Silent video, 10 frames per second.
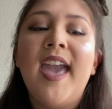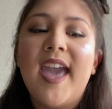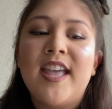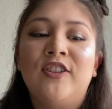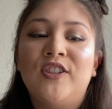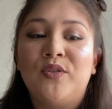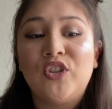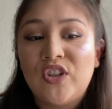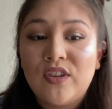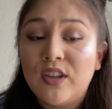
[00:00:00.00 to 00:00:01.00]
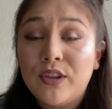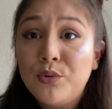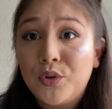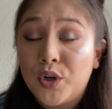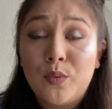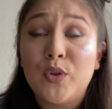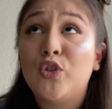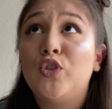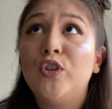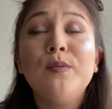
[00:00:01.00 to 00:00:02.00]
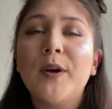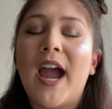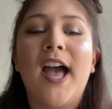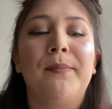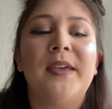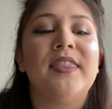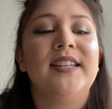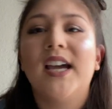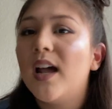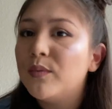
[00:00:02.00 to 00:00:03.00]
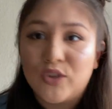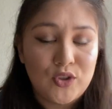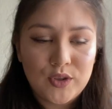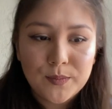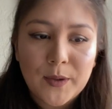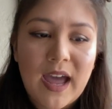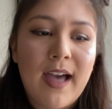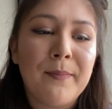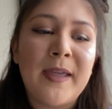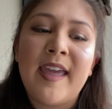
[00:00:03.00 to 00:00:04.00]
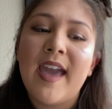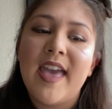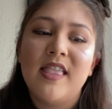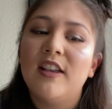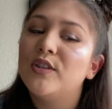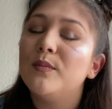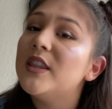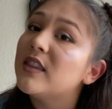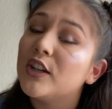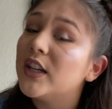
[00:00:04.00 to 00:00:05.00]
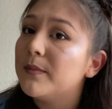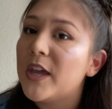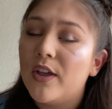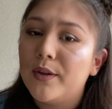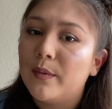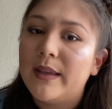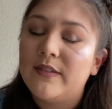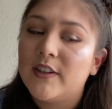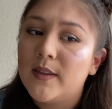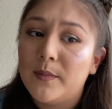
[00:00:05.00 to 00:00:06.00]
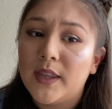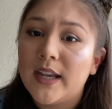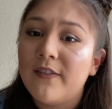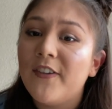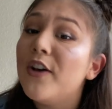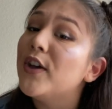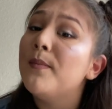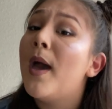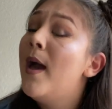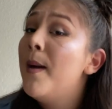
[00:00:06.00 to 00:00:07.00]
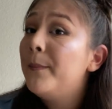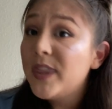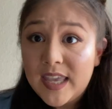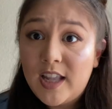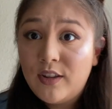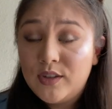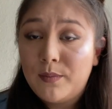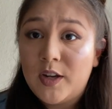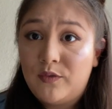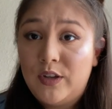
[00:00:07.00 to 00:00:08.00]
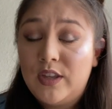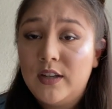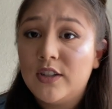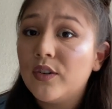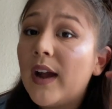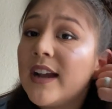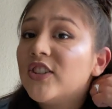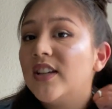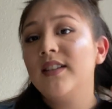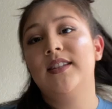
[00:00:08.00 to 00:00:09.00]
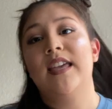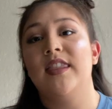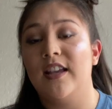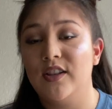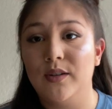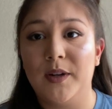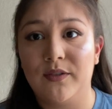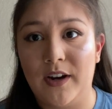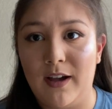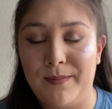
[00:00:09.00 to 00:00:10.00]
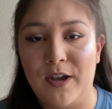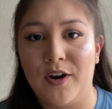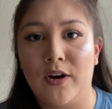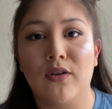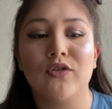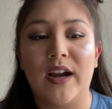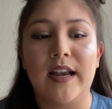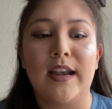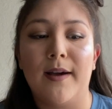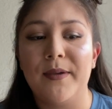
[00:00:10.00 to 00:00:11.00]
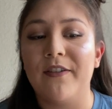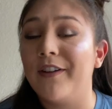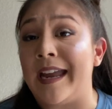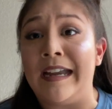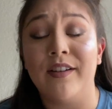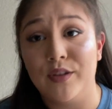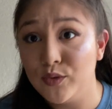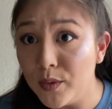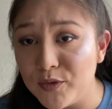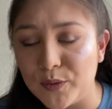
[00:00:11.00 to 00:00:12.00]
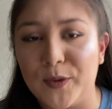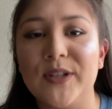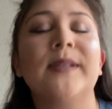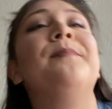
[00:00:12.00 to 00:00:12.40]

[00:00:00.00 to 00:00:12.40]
And so the little girl was super happy, the dad was super happy, and they told me that they're going to be on their way to the Millennium Falcon. But thank you so much for the interactions, and thank you so much for helping her trying to not be afraid of the stormtroopers.